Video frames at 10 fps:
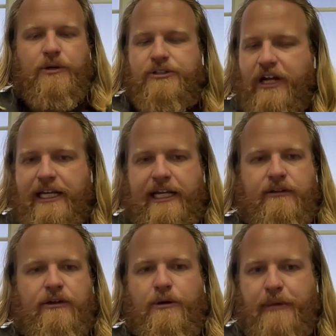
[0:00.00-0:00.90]

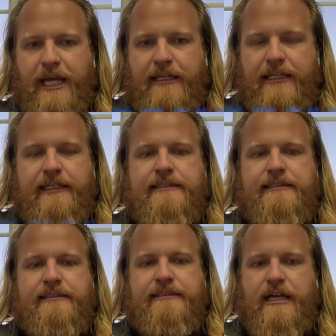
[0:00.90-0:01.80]
training, lower
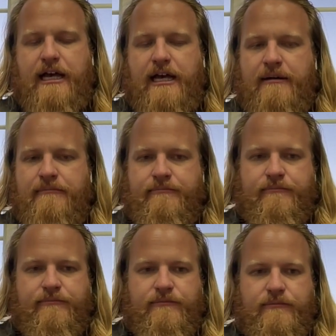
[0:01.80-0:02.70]
maintenance,
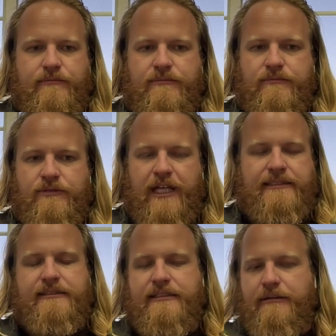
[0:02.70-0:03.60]

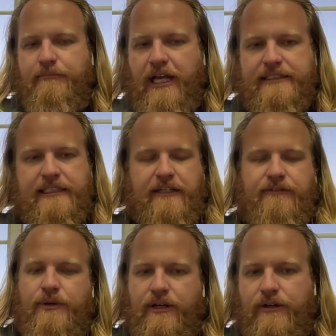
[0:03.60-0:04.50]
less complexity of
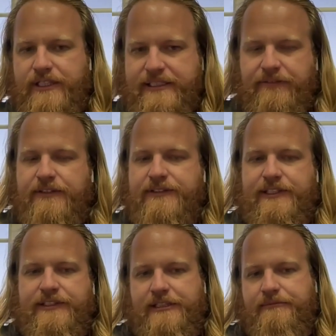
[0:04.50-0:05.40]
owning all these different
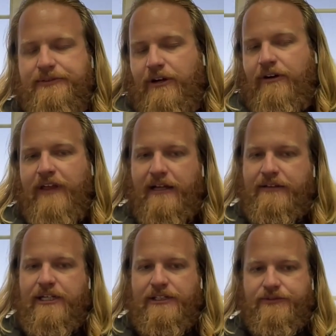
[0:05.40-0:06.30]
systems. All of
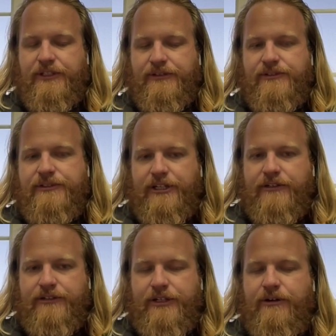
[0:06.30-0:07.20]
that does reduce
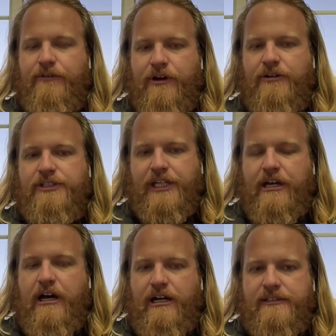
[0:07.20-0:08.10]
your overarching
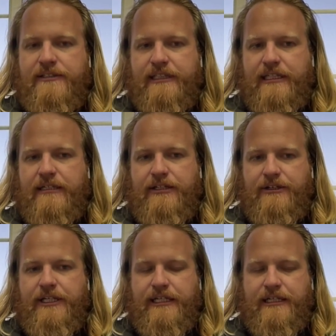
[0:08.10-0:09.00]
costs,
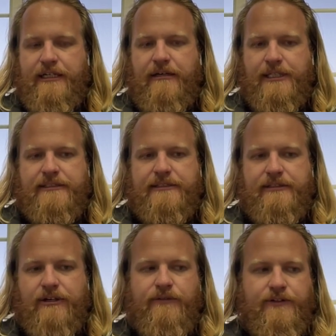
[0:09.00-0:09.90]
unit
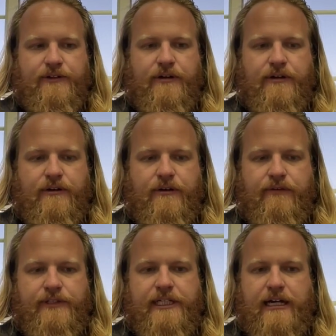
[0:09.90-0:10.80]
economics over
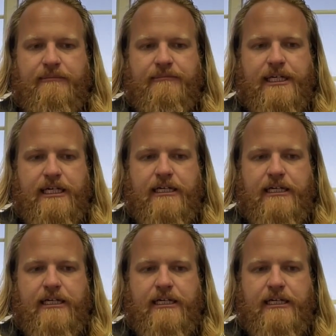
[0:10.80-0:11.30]
time.